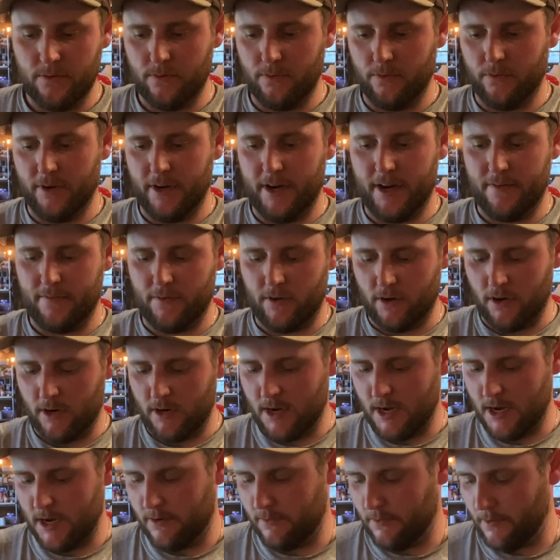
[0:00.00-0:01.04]
Whenever
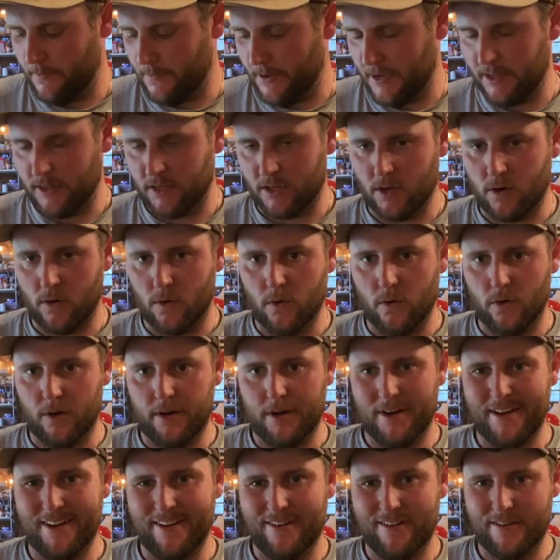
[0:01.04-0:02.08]
uh, we pick the
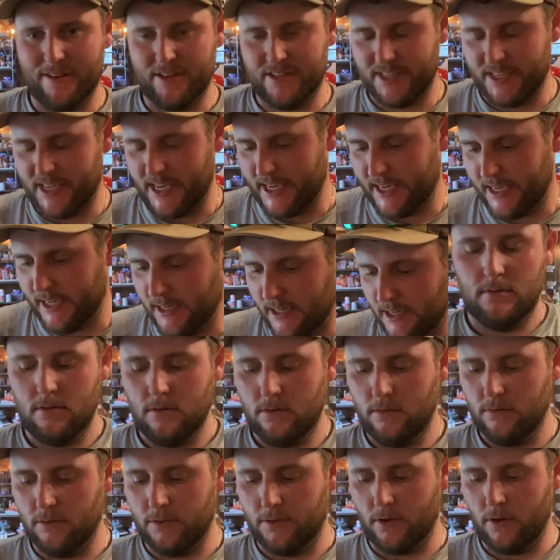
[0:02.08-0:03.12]
corn here in a second,
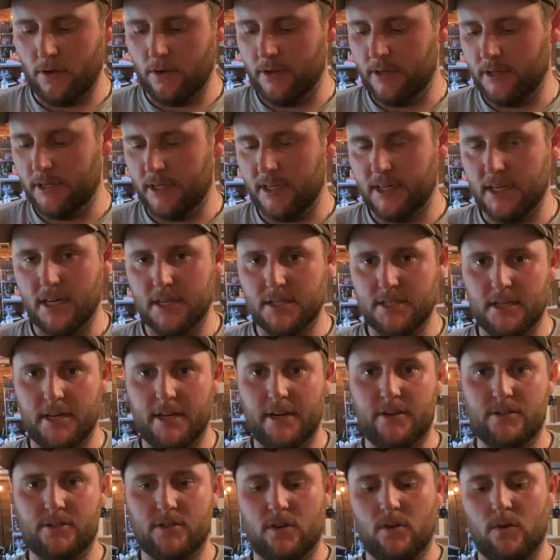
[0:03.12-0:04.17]
we'll throw in a dozen
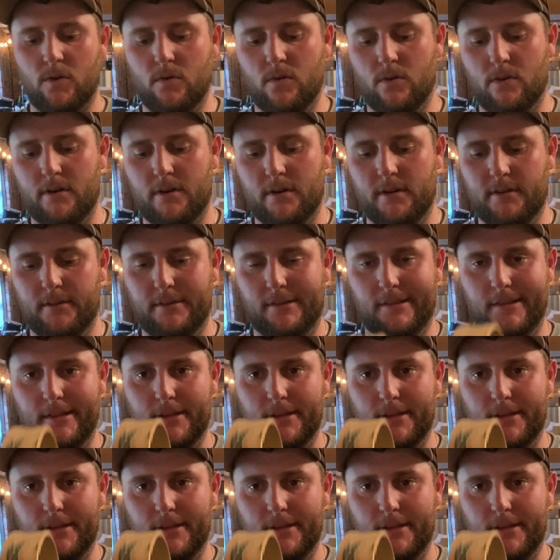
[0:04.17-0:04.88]
ears of corn, and